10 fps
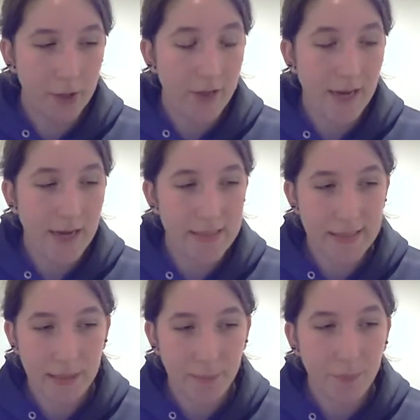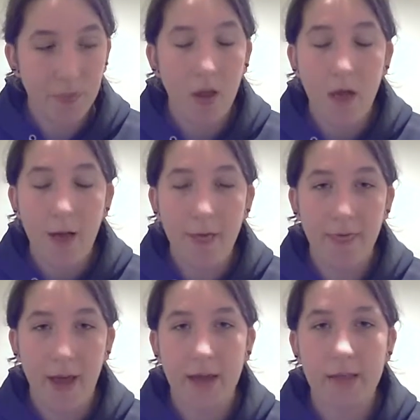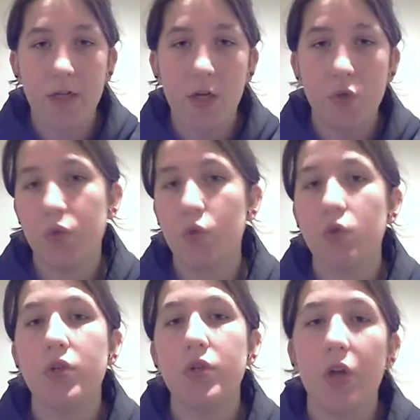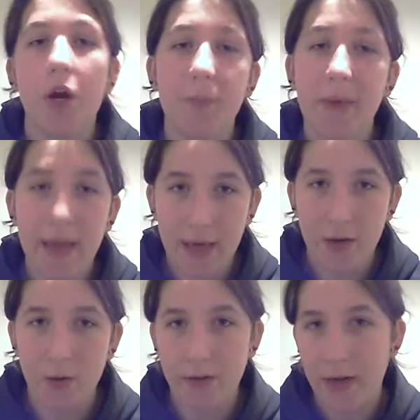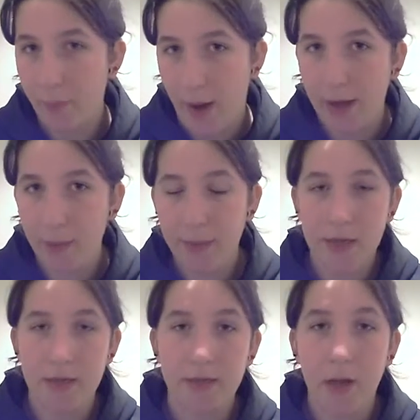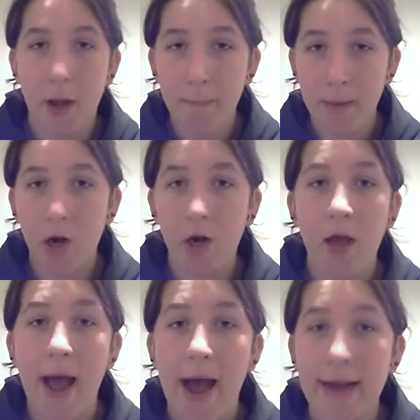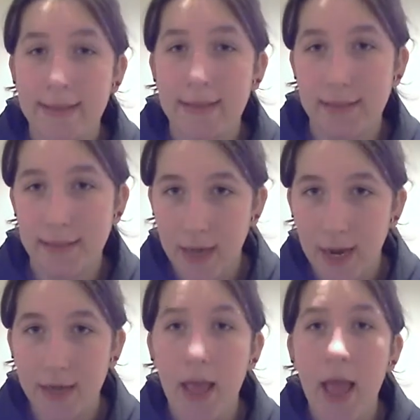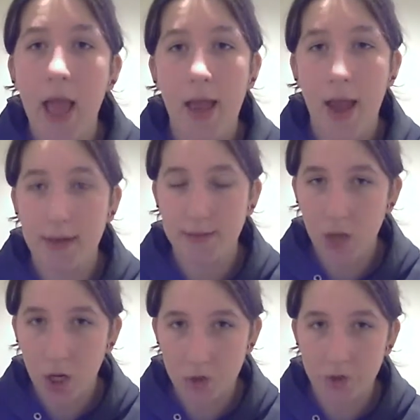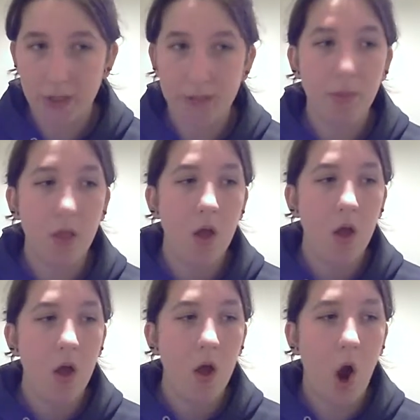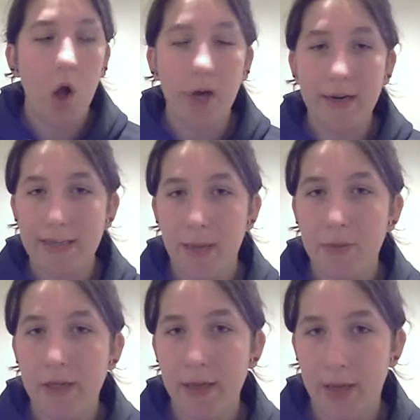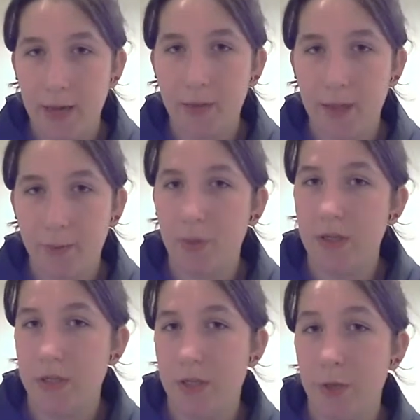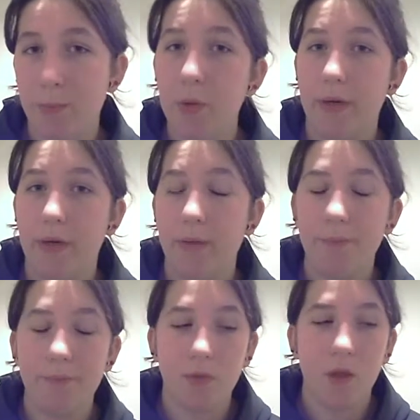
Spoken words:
the idea that soldiers are being killed in Iraq because America as a society and as a country are accepting gay people into the community.